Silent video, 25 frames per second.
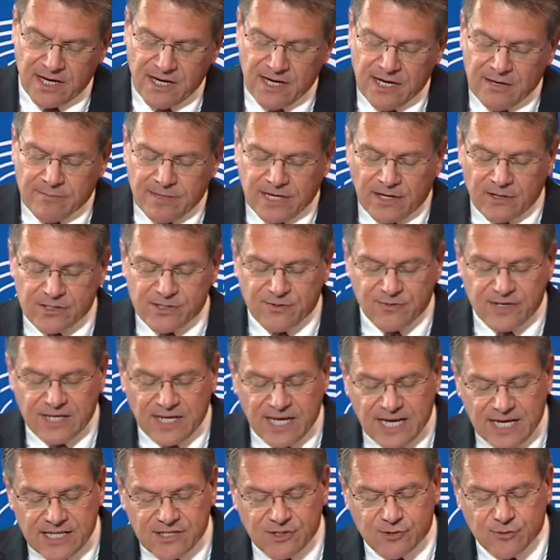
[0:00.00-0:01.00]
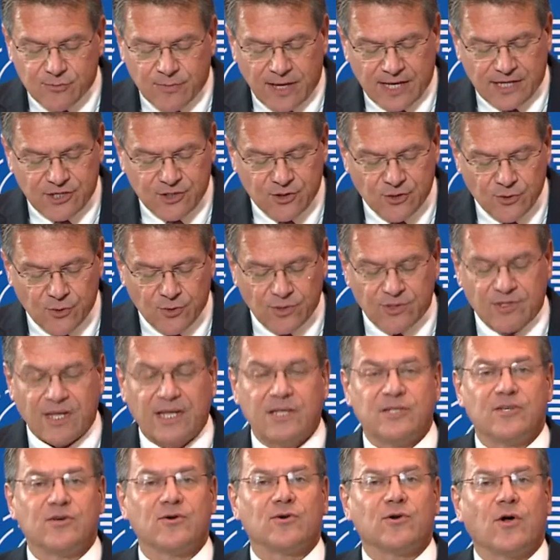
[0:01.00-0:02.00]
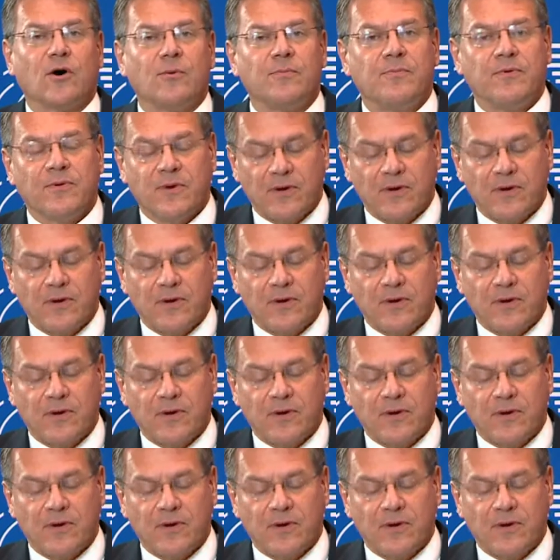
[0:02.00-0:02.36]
because we need to make sure that Europe